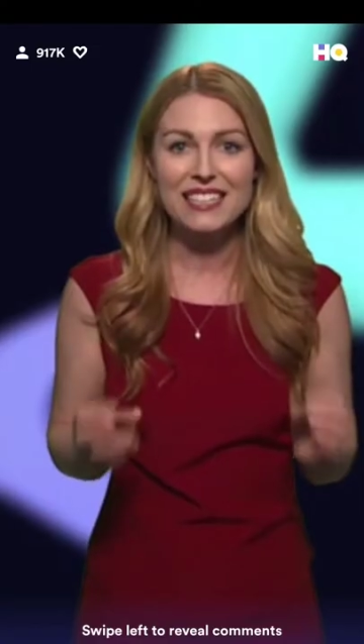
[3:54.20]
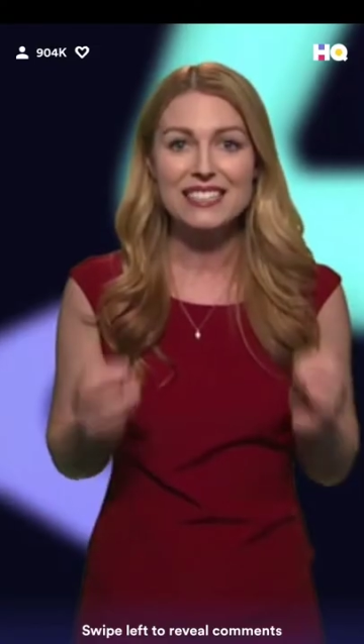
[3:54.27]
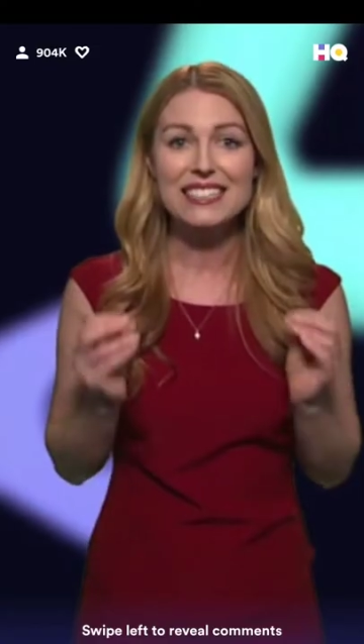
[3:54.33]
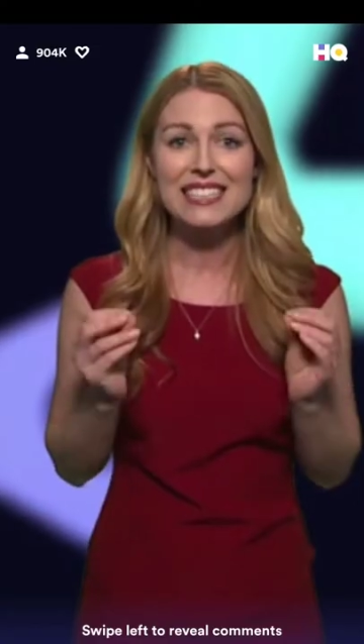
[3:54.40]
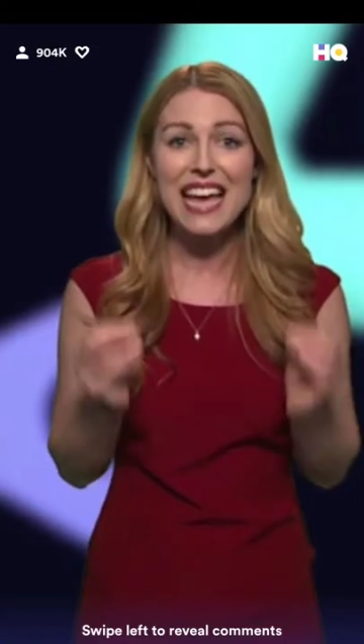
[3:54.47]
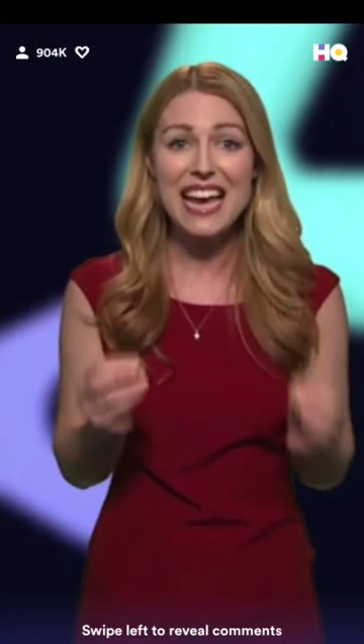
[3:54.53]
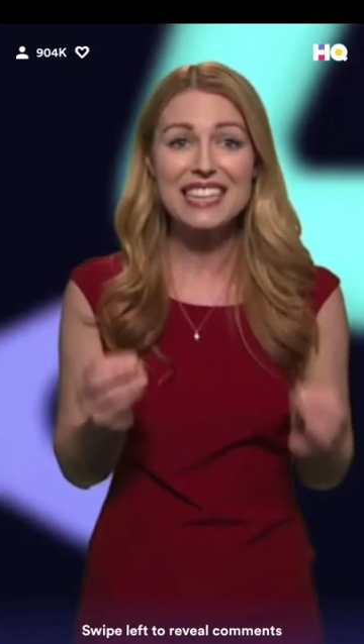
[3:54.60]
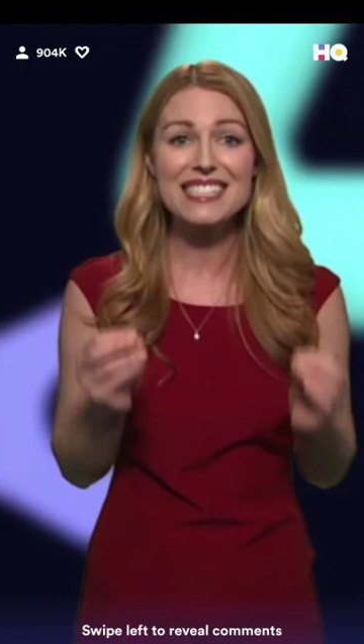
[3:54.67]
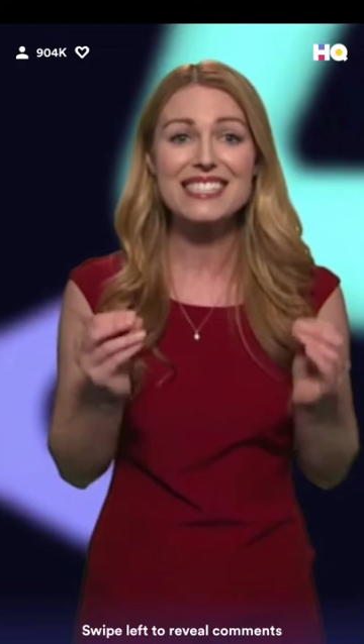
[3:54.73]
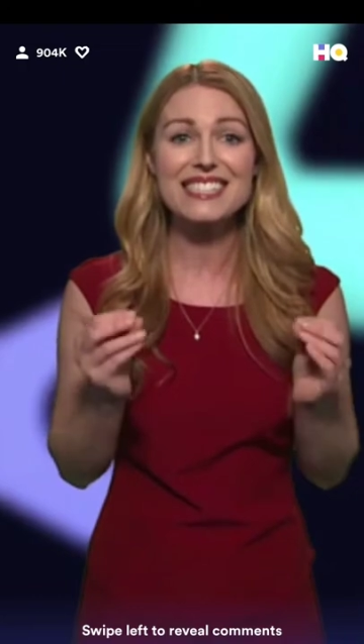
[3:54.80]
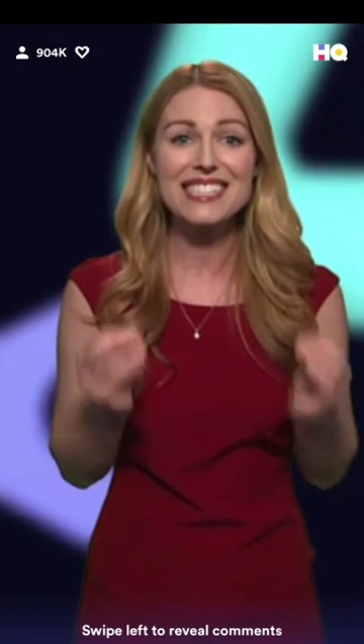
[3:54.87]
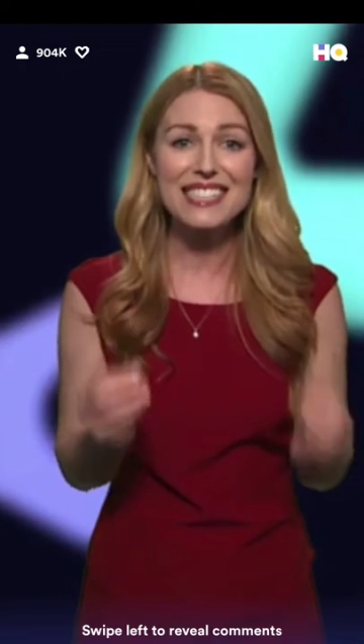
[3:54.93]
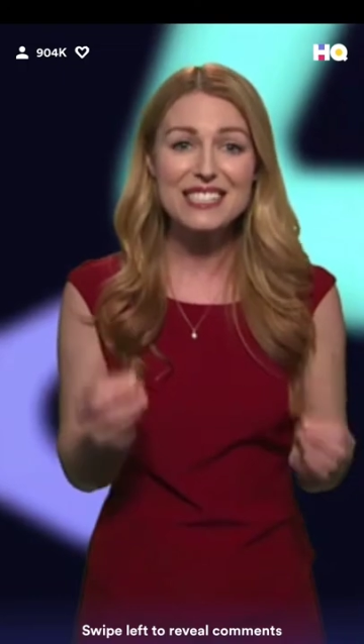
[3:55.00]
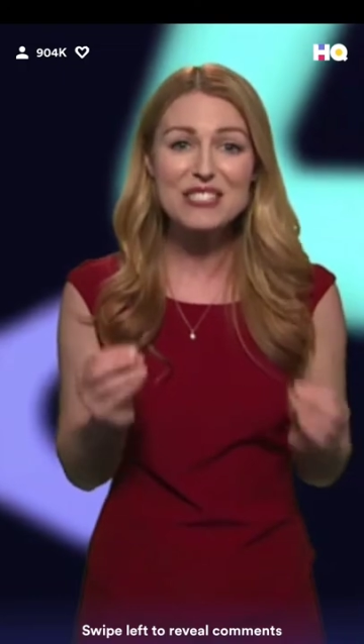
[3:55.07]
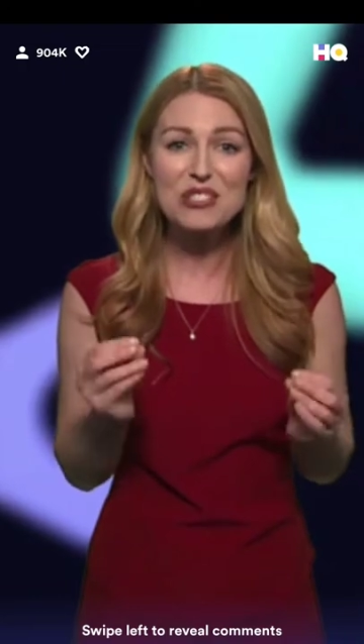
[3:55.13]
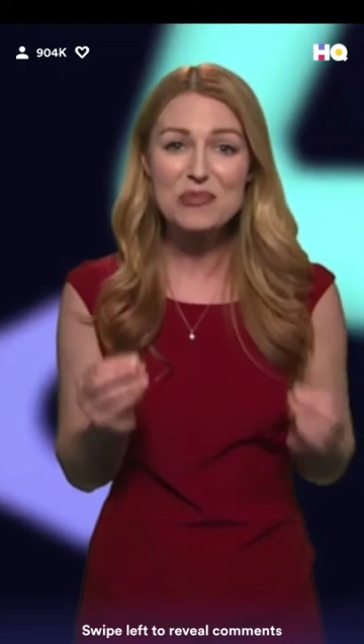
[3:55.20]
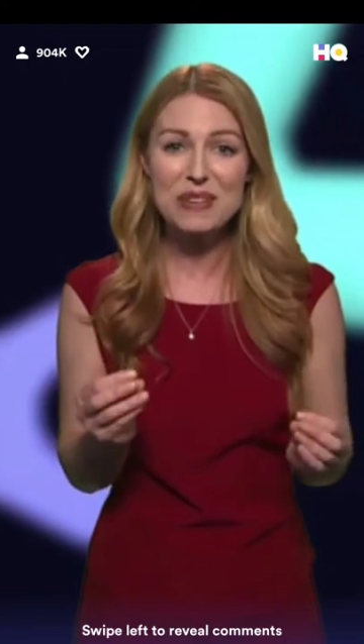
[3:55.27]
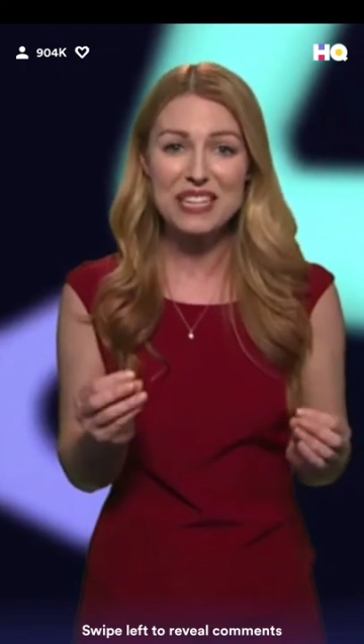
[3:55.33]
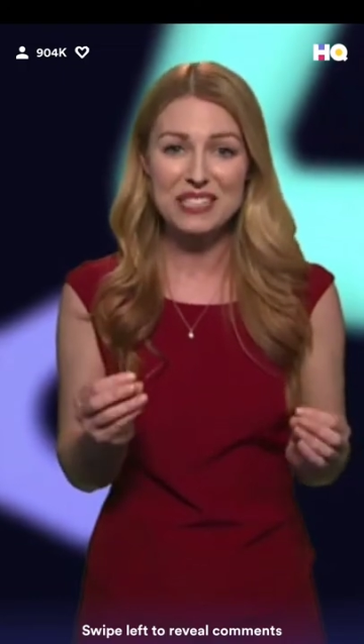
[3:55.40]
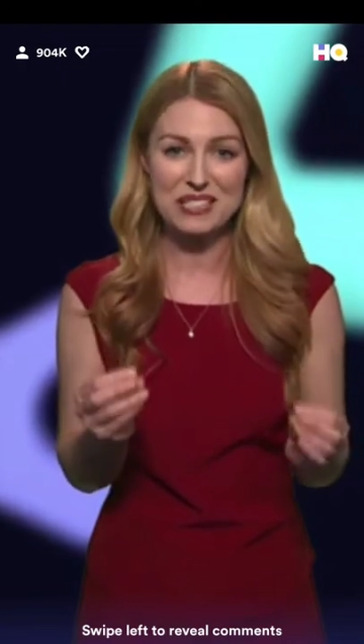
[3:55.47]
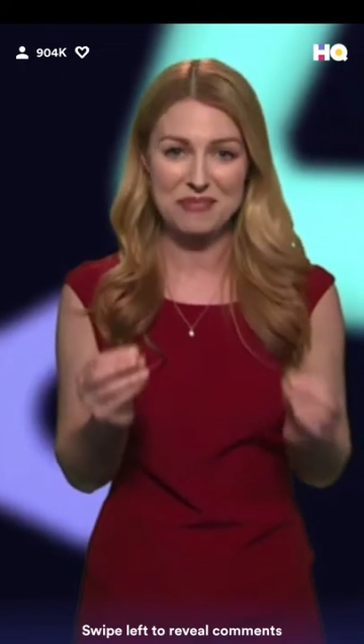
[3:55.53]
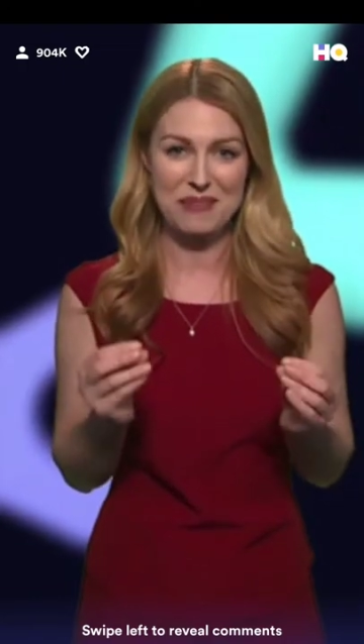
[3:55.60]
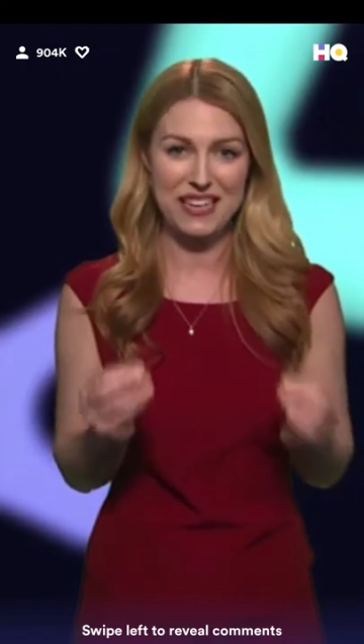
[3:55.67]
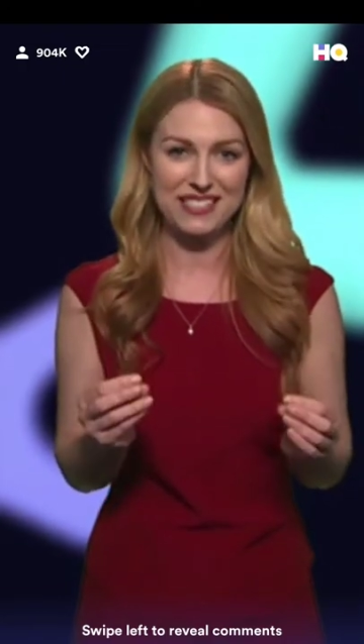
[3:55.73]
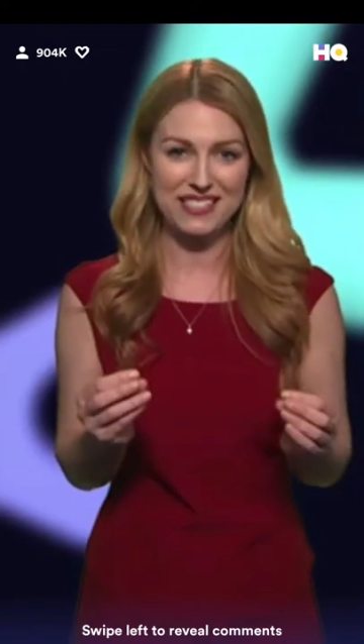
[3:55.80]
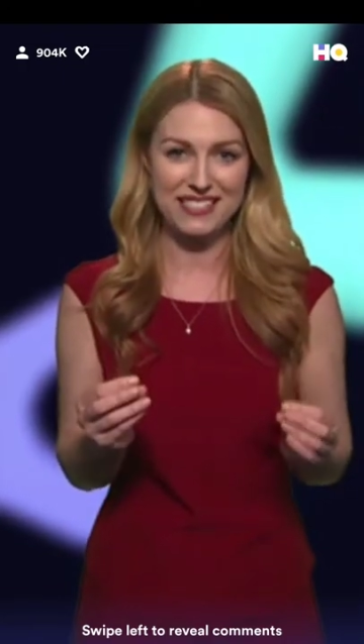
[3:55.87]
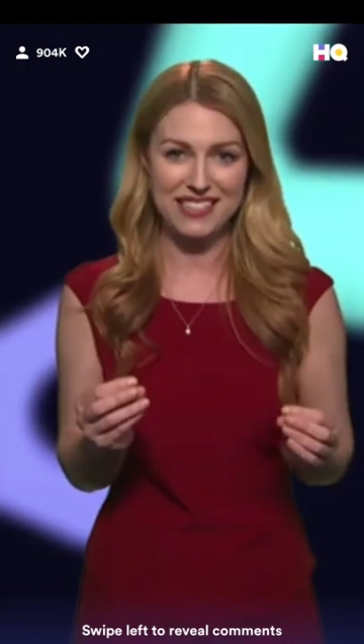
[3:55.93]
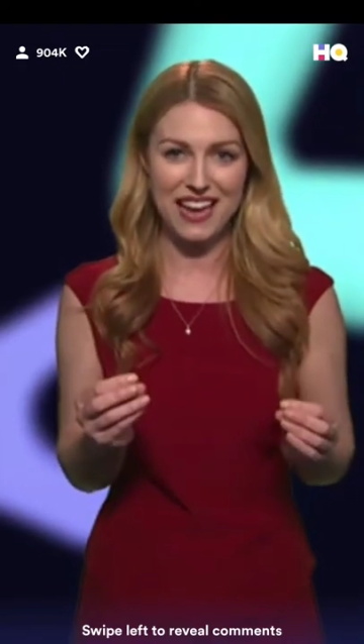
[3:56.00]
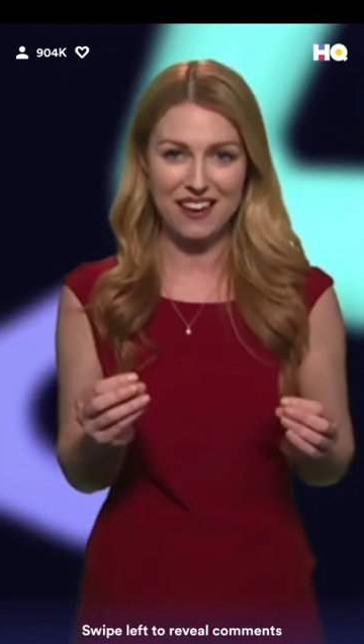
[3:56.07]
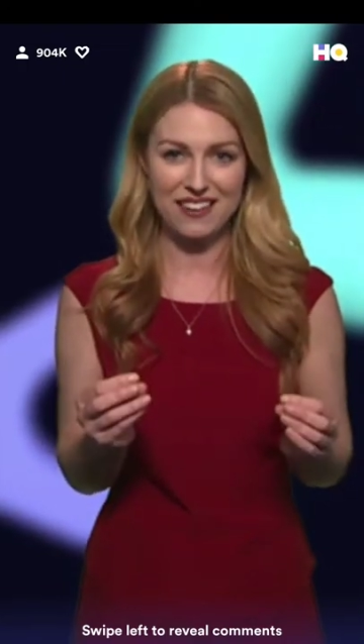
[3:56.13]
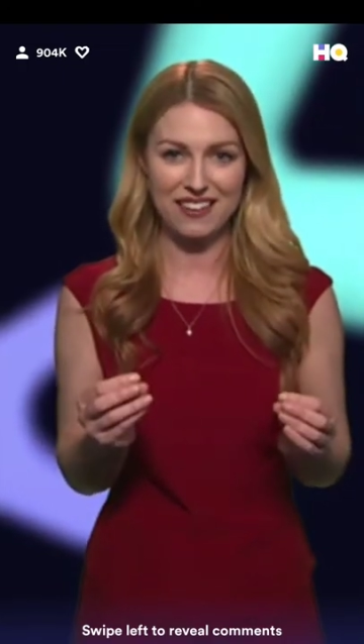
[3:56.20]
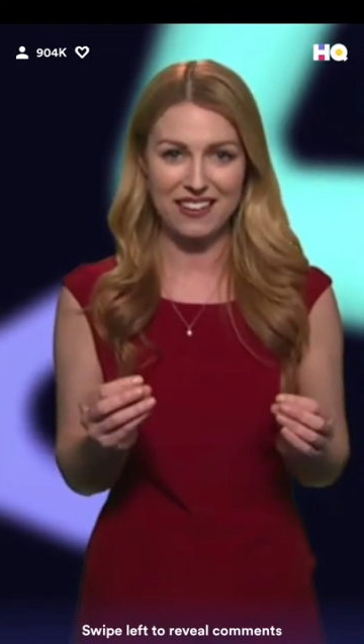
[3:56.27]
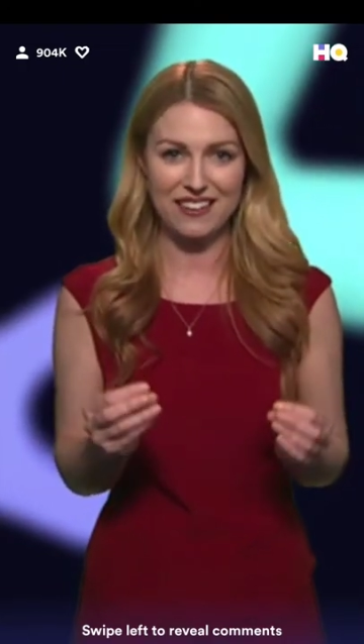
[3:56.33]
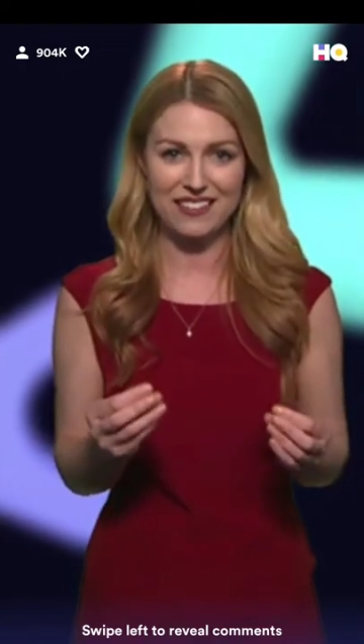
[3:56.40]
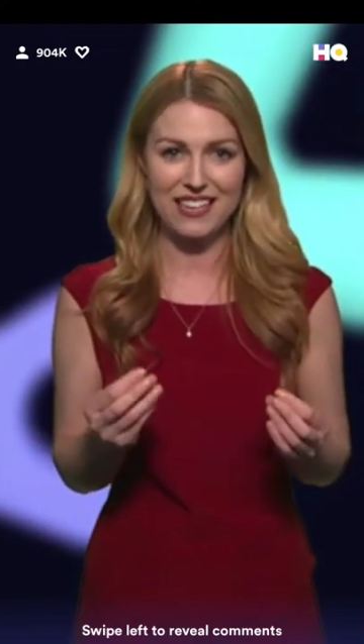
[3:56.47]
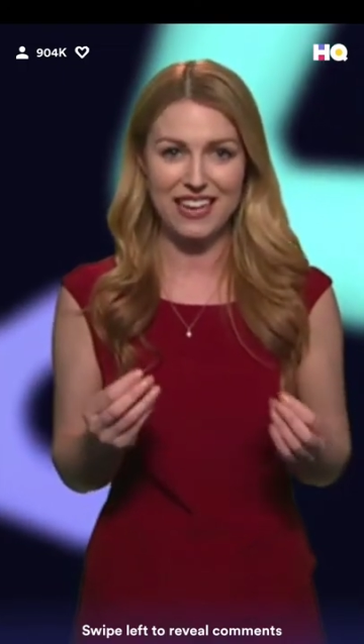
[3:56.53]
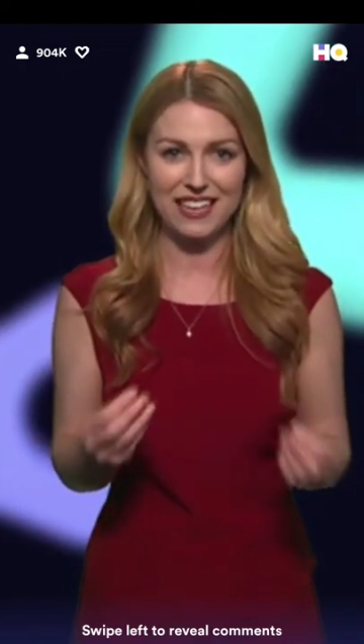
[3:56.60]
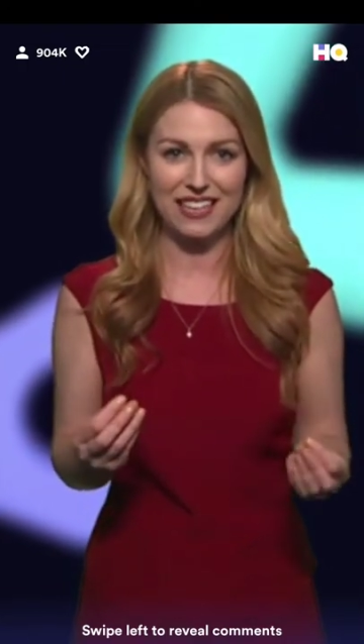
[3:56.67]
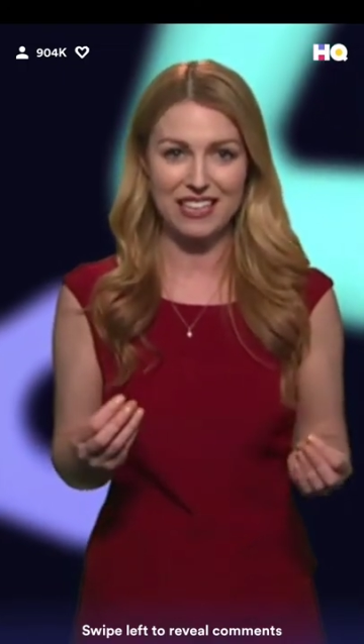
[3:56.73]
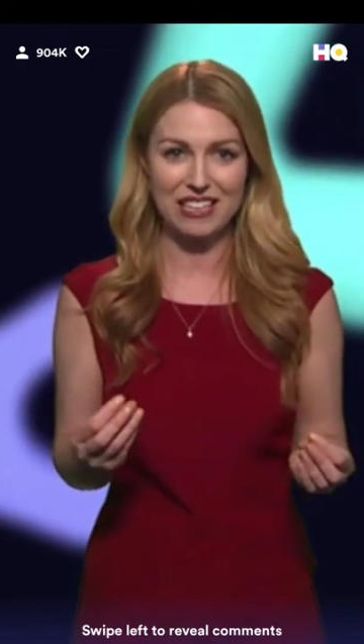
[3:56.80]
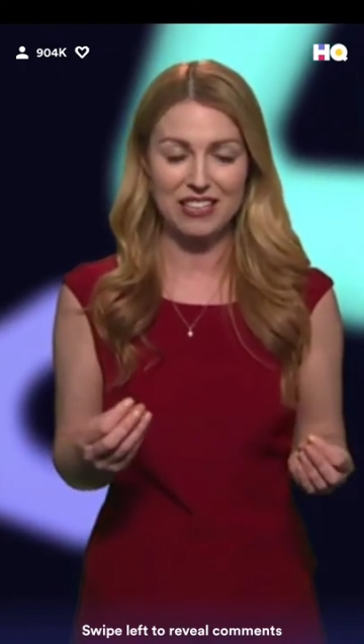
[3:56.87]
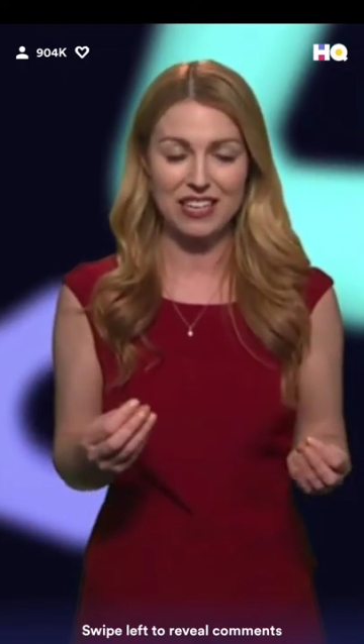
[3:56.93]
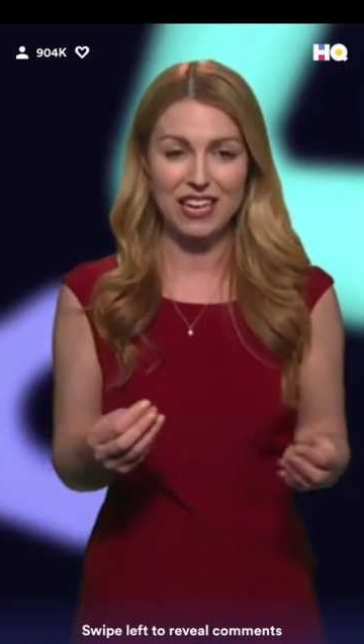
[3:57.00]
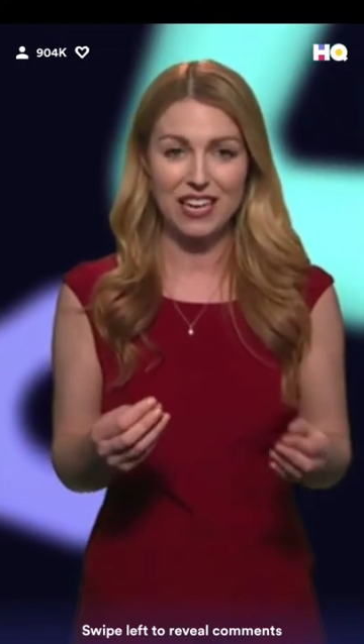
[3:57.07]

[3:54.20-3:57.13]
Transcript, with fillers: Texas Instruments makes these calculators that can